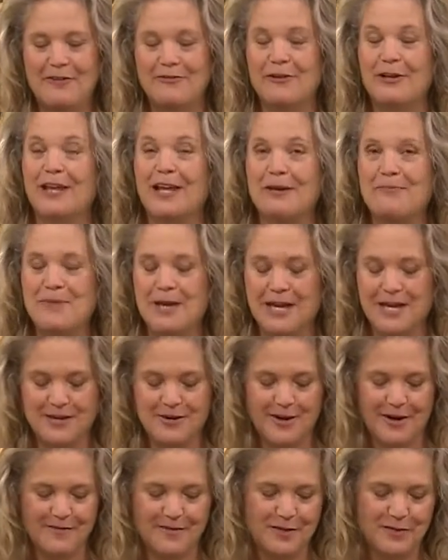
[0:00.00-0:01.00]
if you're like me and
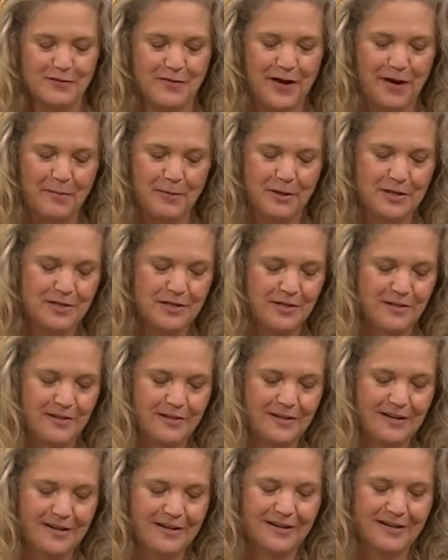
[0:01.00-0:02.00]
you have these fabrics,
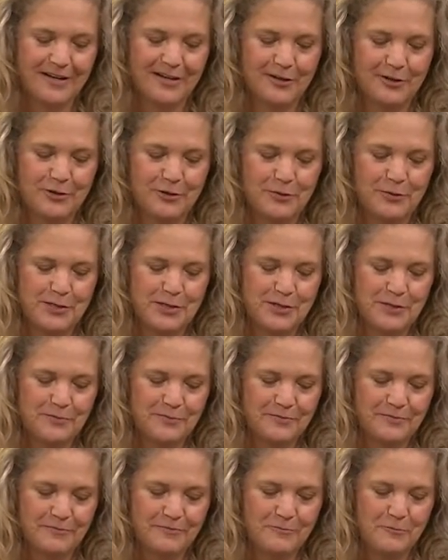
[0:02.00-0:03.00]
you're, you're doing
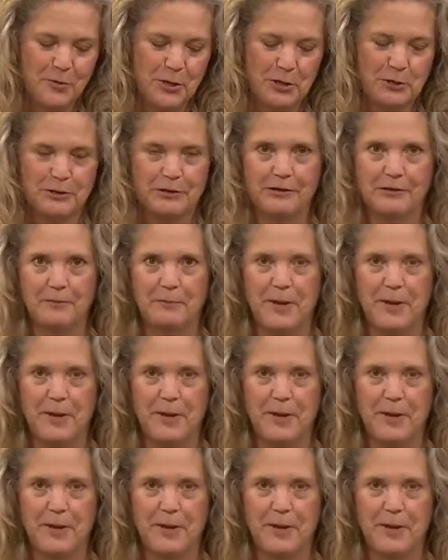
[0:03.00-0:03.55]
some weird little